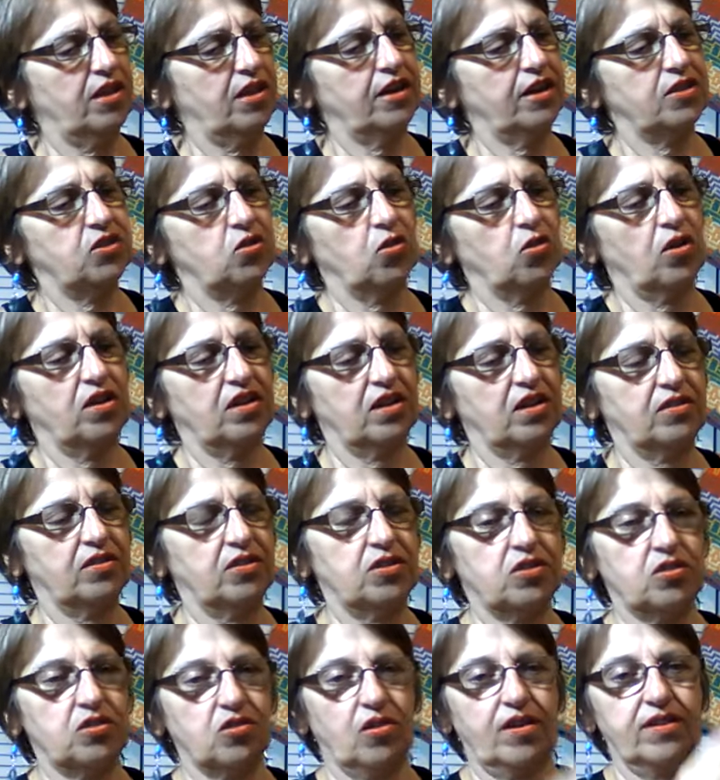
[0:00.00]
I started on this
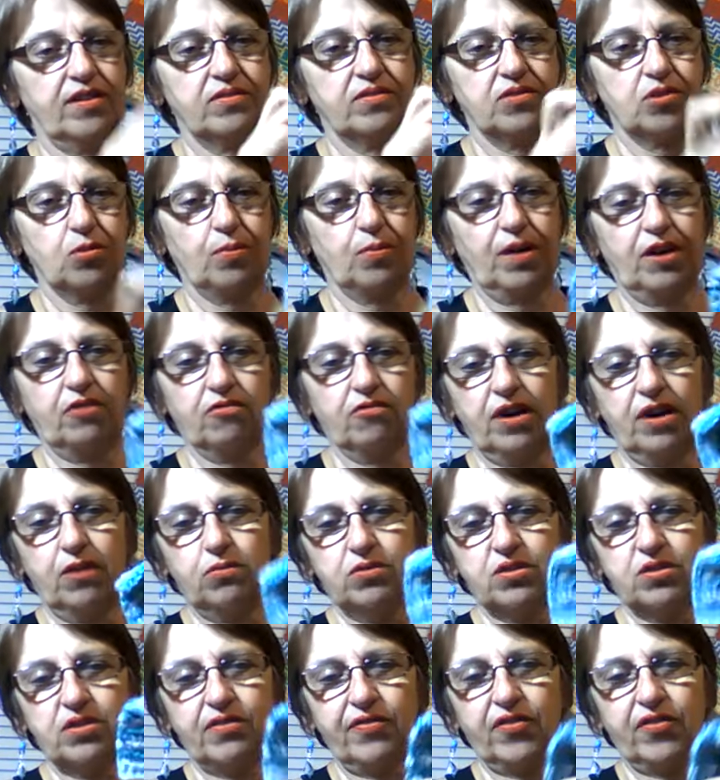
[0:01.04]
side. So my gray was
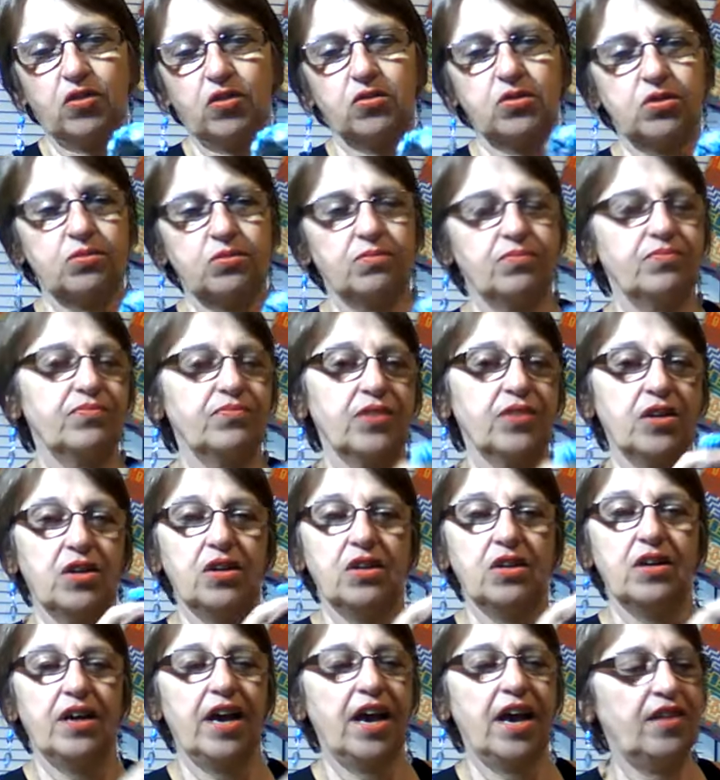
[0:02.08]
the first.
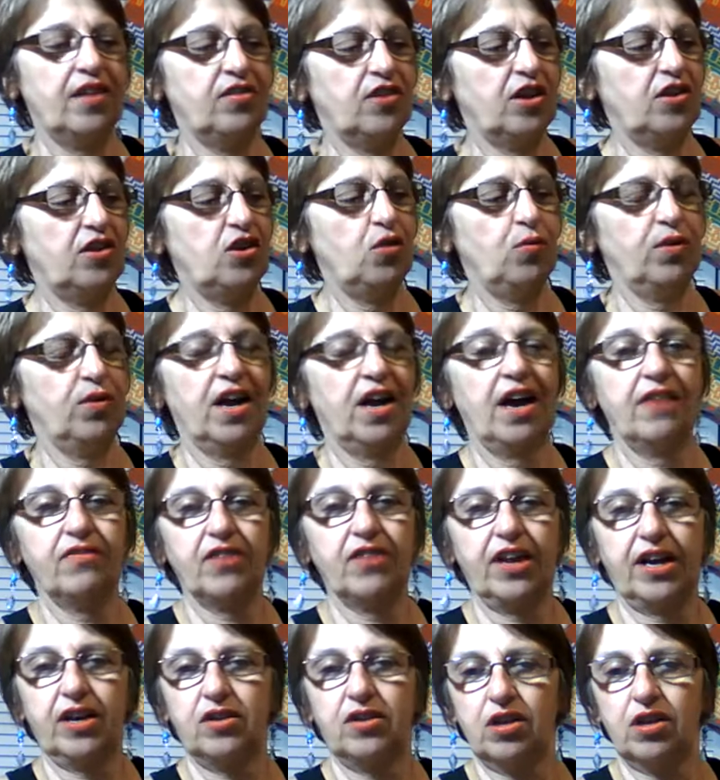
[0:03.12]
And then you would have
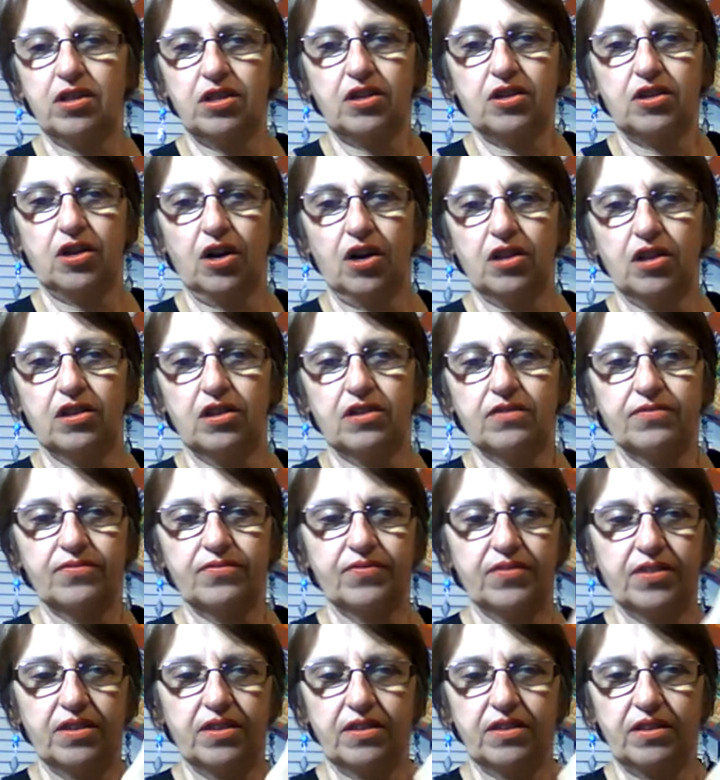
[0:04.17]
like another color
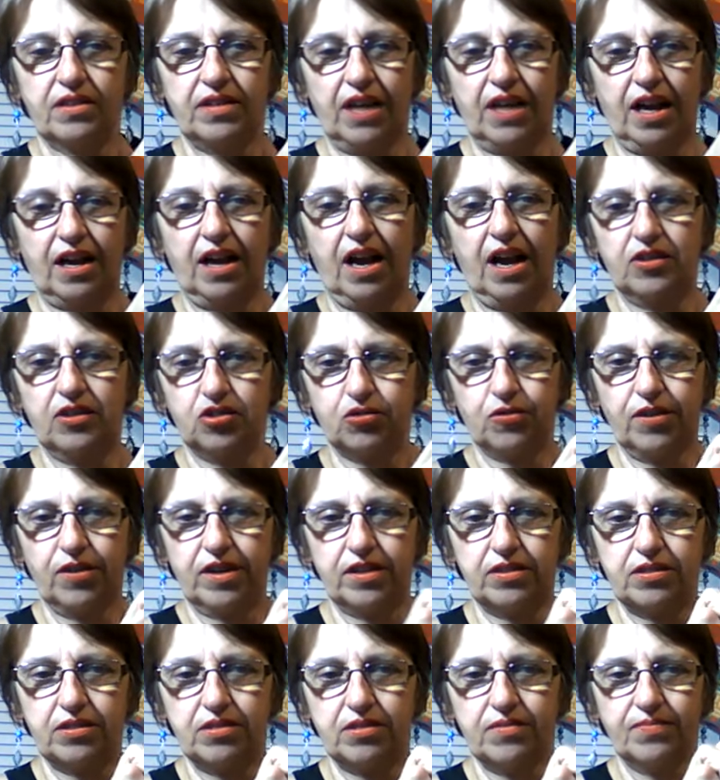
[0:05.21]
that
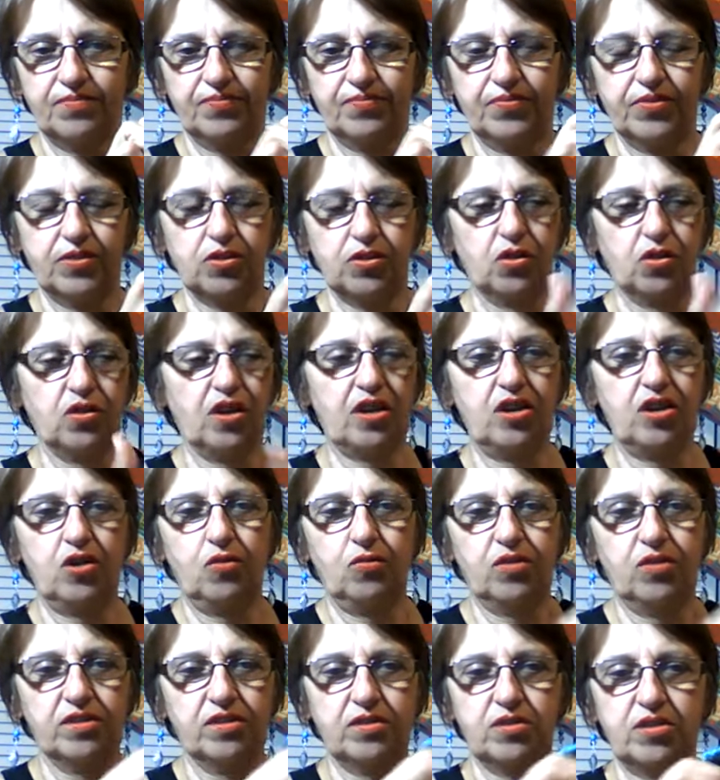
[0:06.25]
contrasts so that you
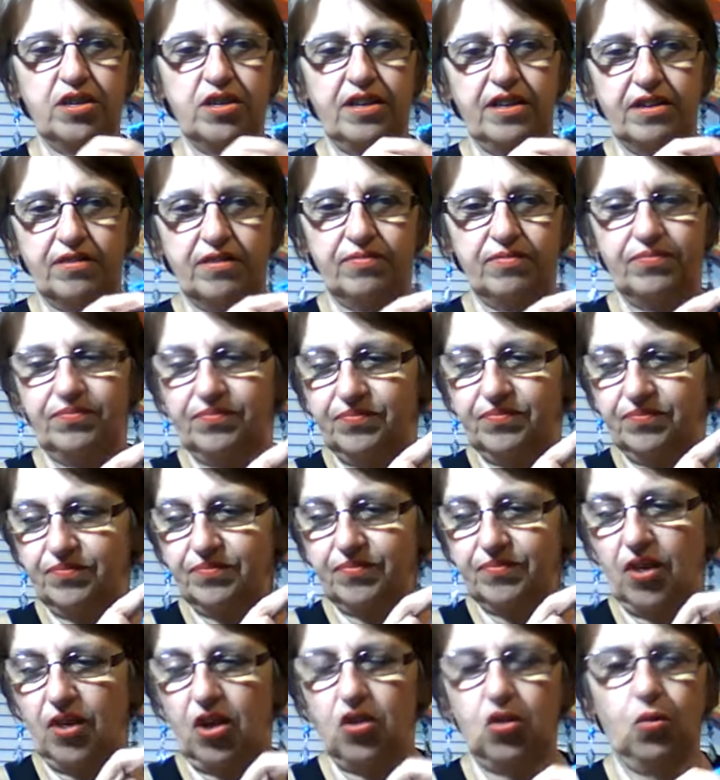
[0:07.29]
can see it.
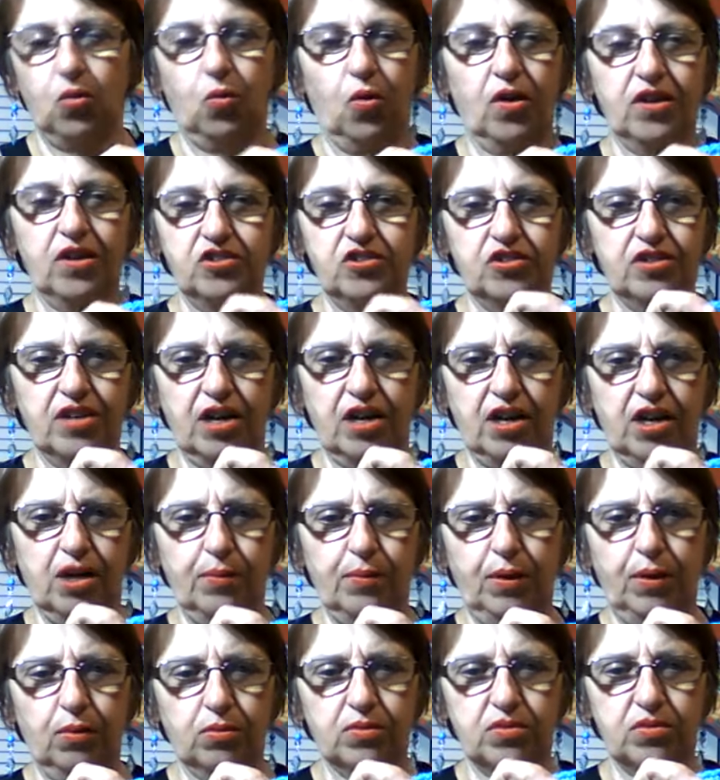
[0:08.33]
Otherwise, you're not going to be
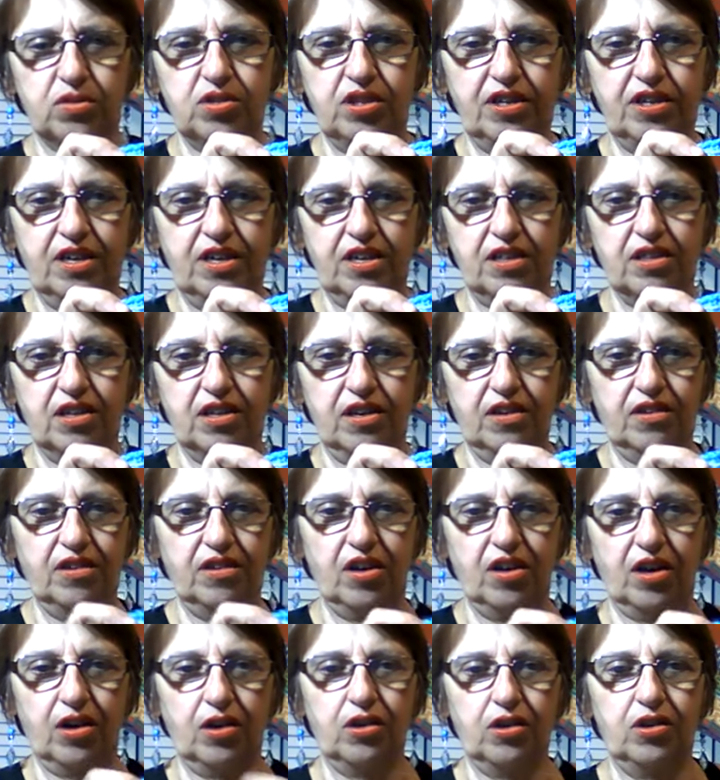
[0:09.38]
able to see anything. You're
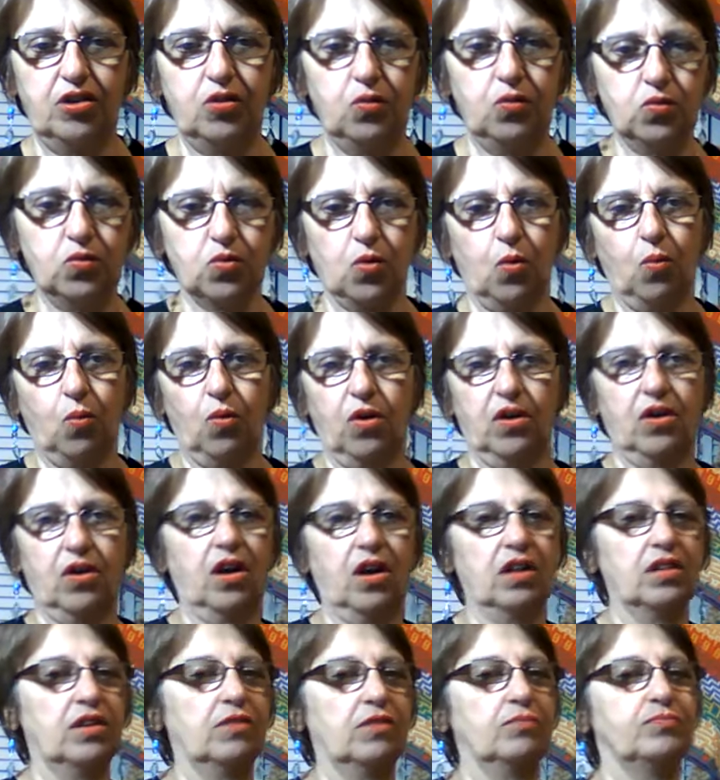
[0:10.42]
not going to use all one
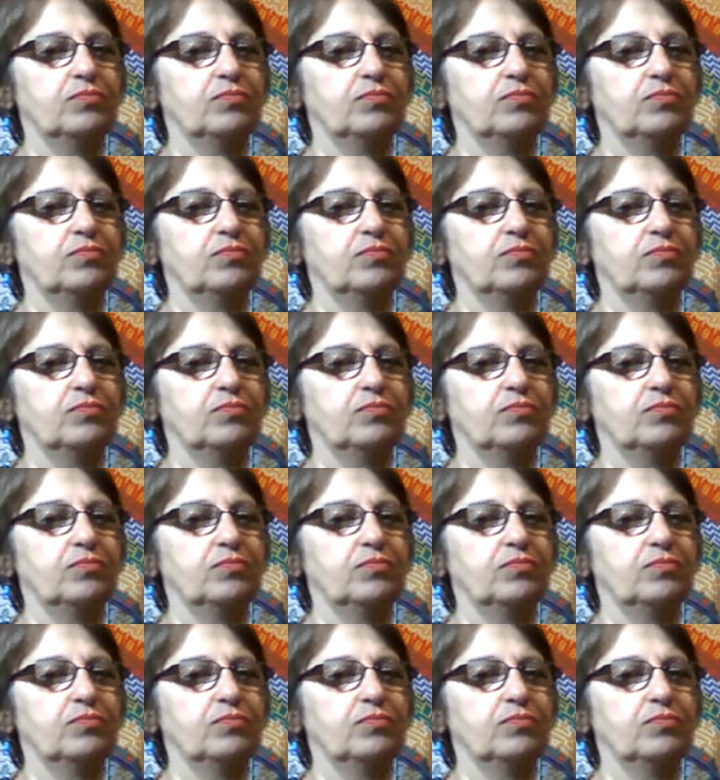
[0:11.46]
color.